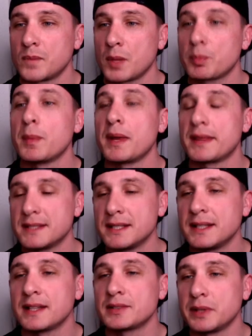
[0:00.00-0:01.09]
Promethazine,
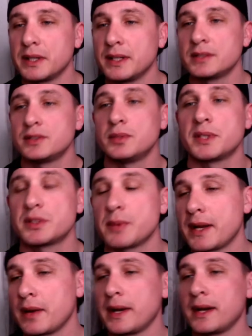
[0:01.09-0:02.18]
that's what it is. Too much
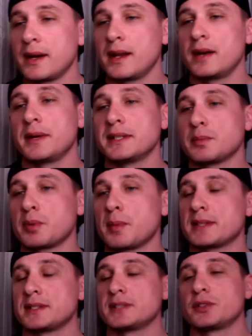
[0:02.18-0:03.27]
swag eight oh eight said
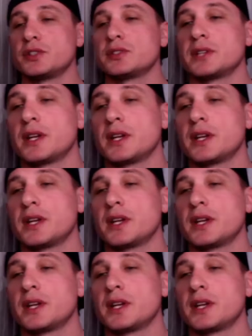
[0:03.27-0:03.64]
promethazine. So it's usually